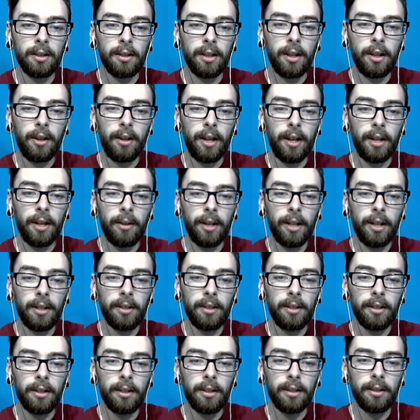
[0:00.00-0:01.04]
Alright, alright.
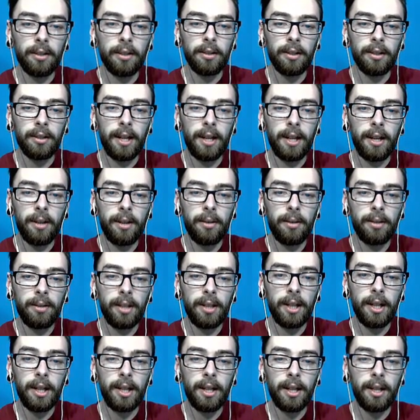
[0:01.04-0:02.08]
Down
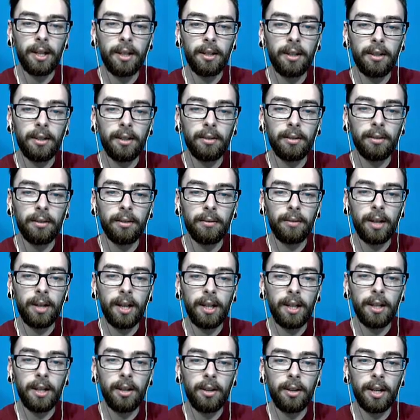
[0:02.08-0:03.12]
and
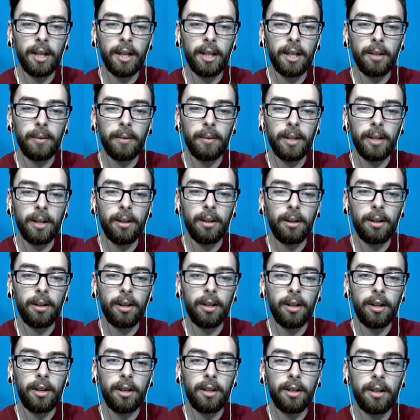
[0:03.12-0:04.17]
right. Okay, here we
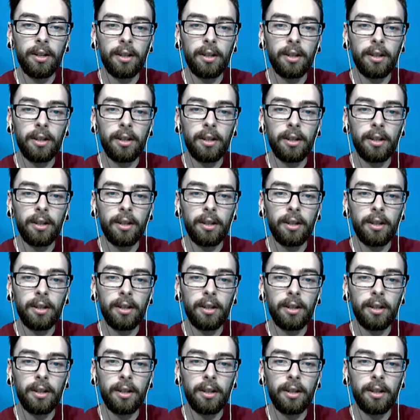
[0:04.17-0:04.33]
are.